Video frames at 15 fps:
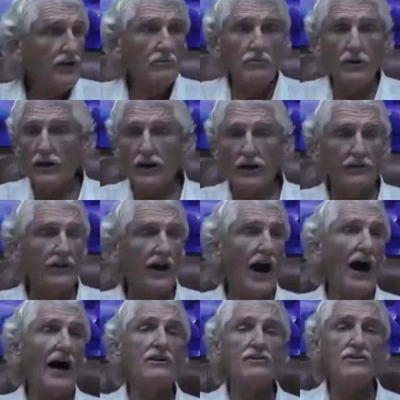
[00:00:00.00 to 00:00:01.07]
bringing in the
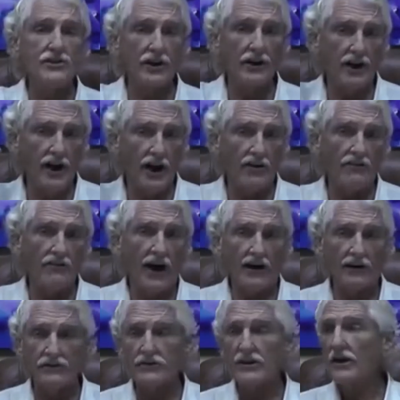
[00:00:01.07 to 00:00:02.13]
hydrogen and other
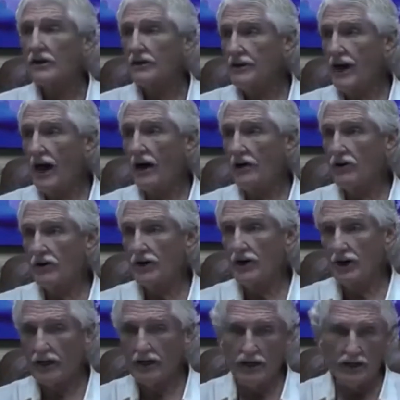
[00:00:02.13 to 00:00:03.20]
factors. Now you're
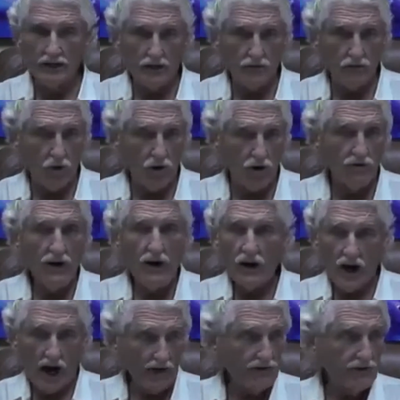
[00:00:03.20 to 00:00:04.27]
getting a little more of
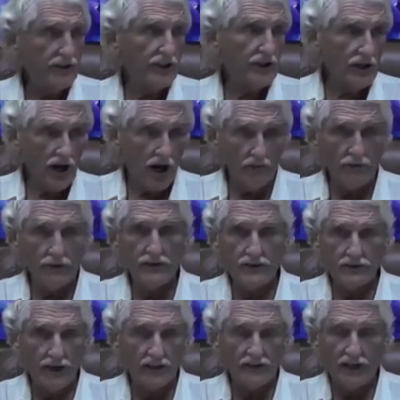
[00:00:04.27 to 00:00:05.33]
hydrogen and carbons and
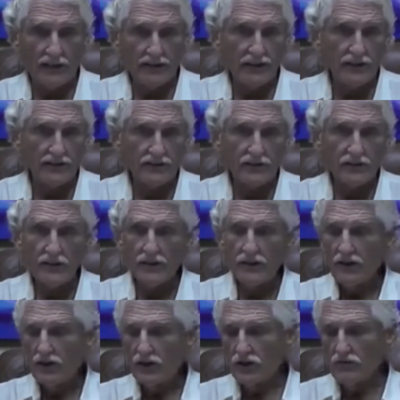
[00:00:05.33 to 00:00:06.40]
things like this.
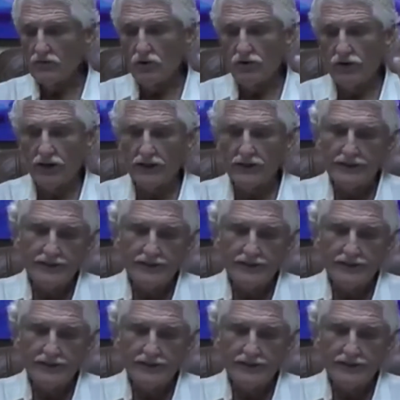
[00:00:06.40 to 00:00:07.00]
You're moving.